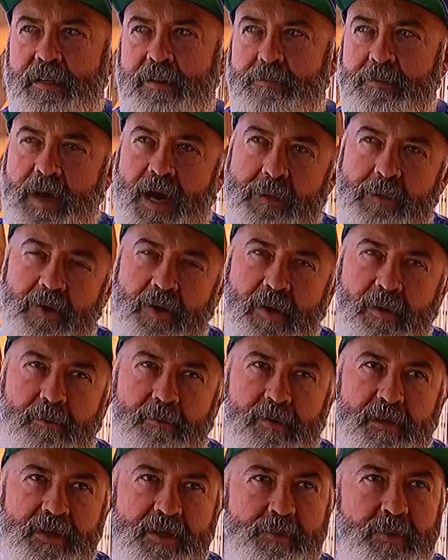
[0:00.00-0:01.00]
Maybe I'm
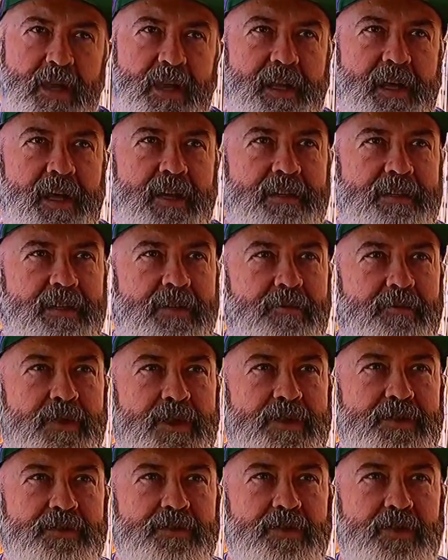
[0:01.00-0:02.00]
with sommeliers in a
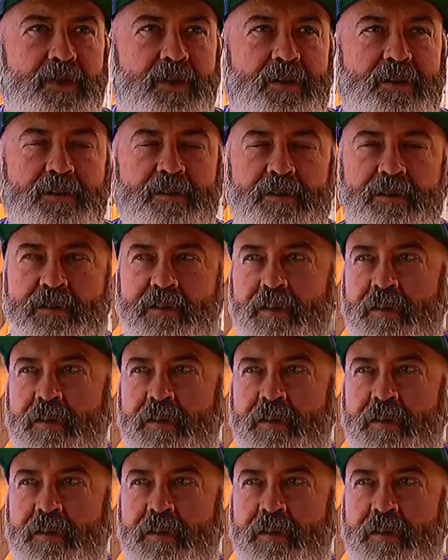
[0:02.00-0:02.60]
restaurant.